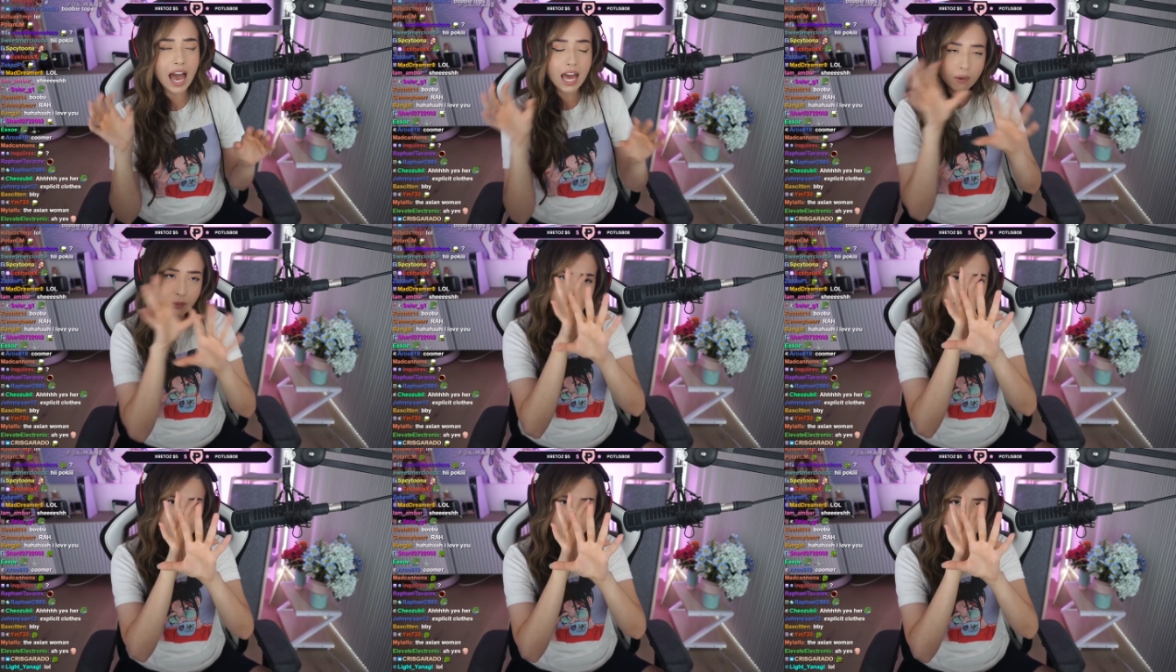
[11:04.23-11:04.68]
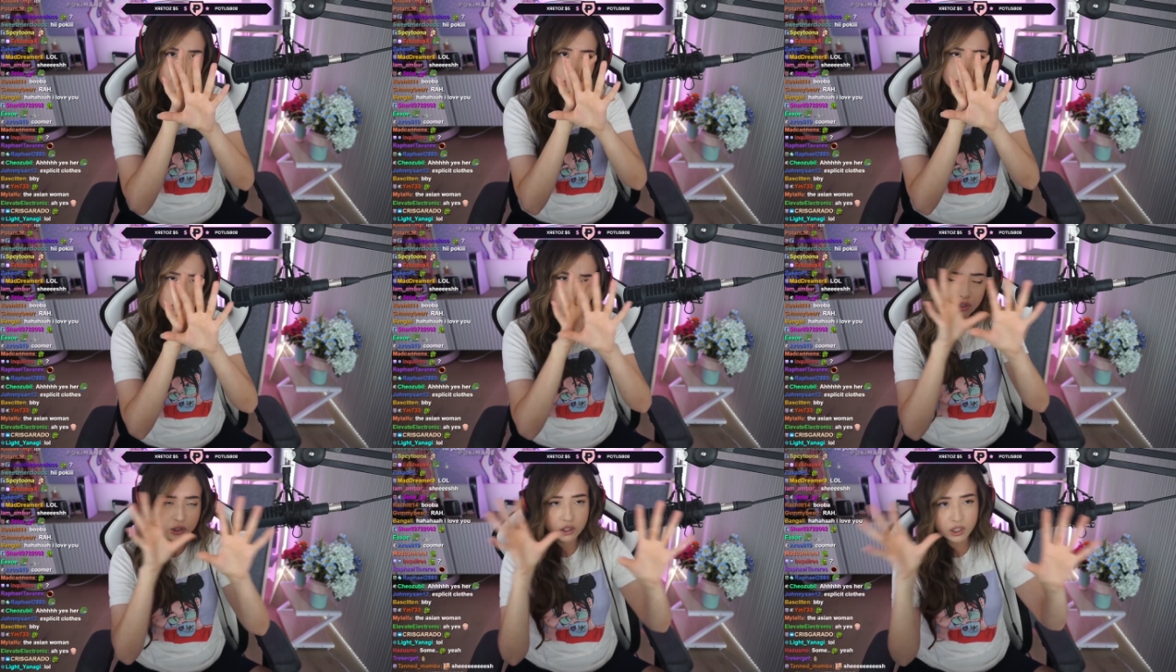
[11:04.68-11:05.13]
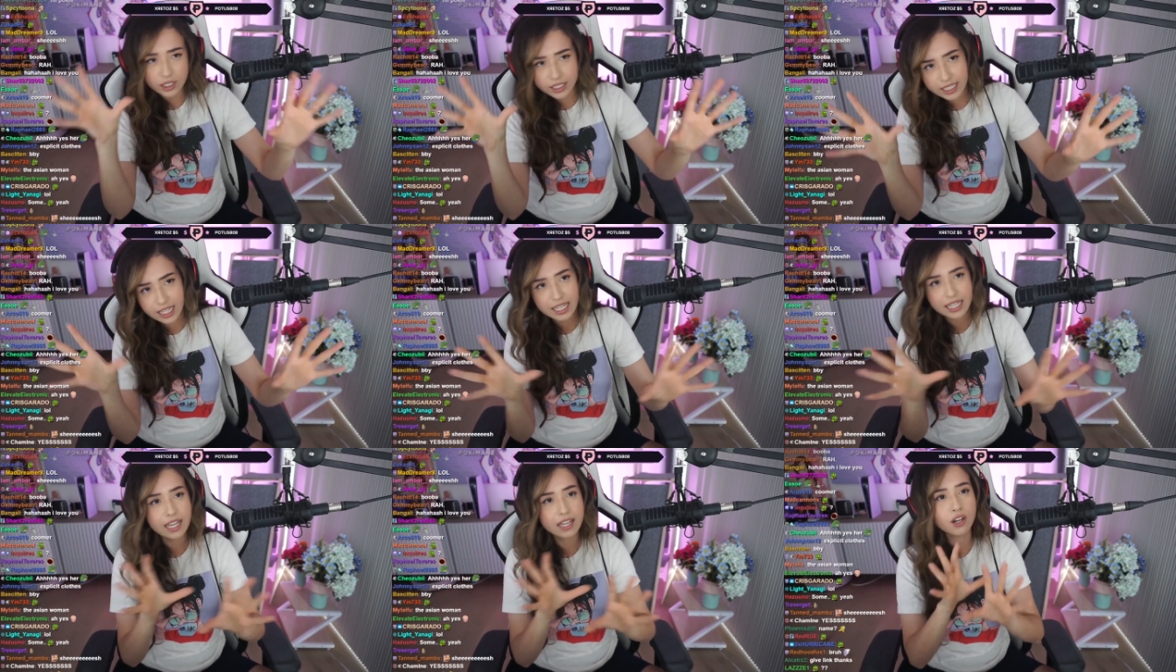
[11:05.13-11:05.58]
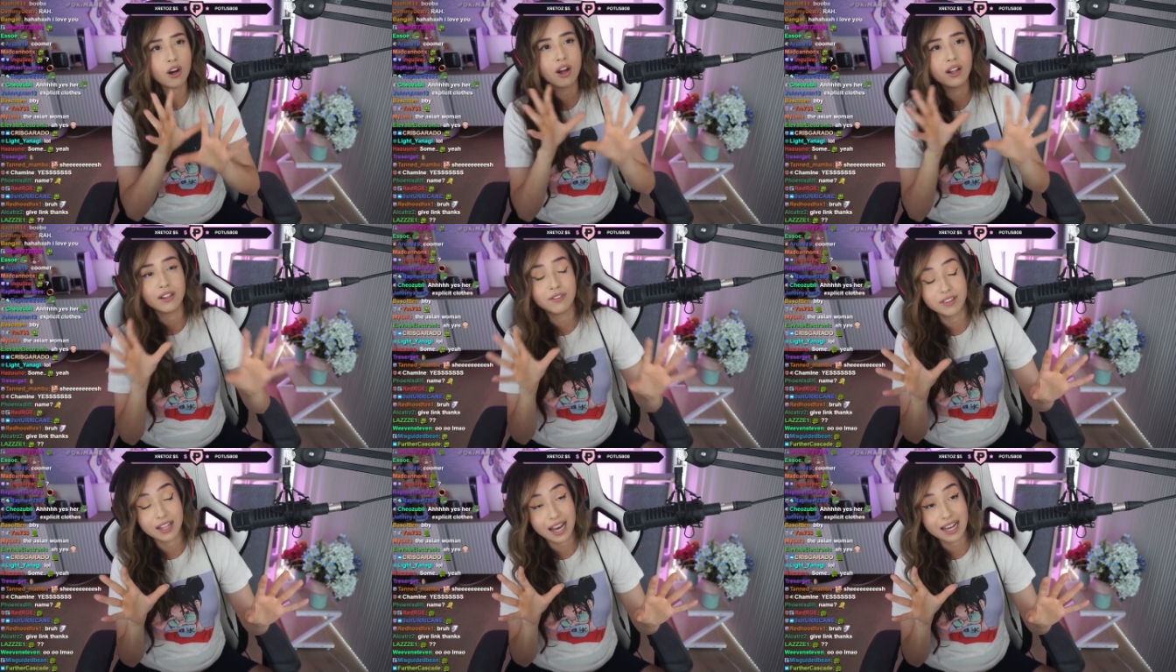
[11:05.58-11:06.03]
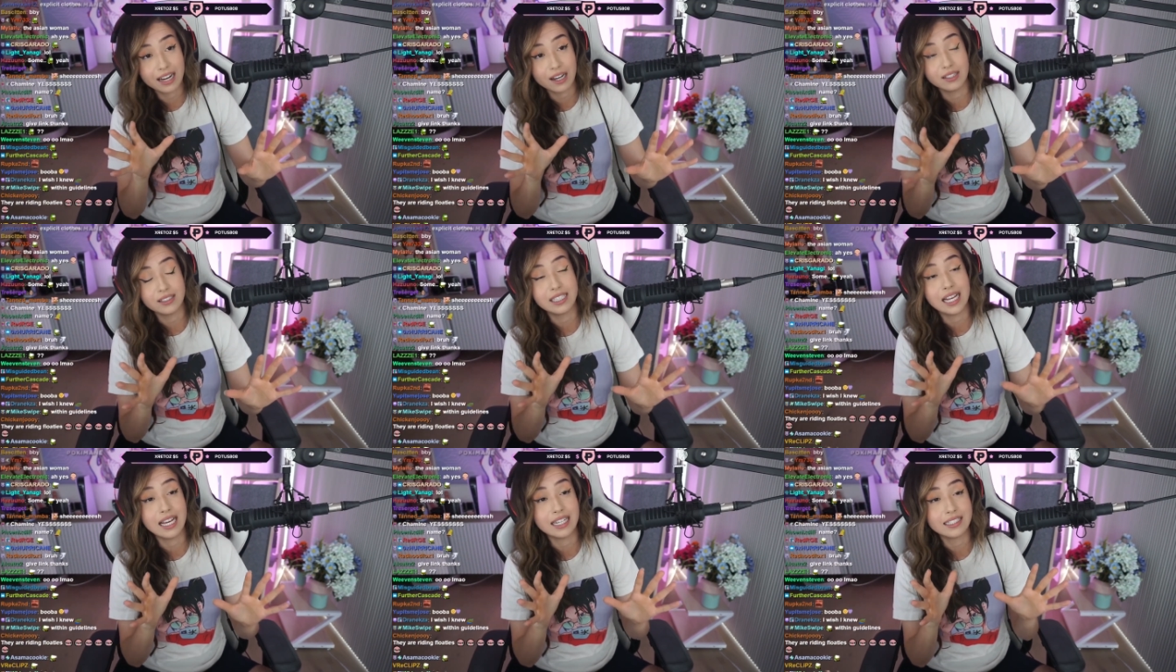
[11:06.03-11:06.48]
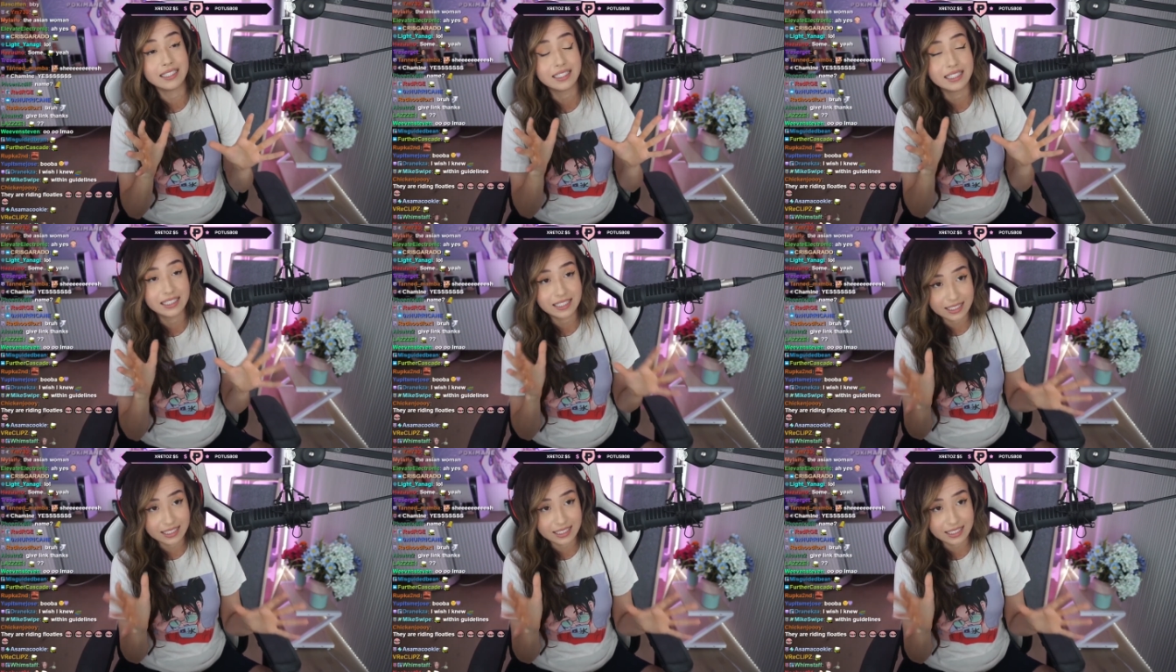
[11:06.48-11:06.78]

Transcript: And when I was looking at all of that, I was like,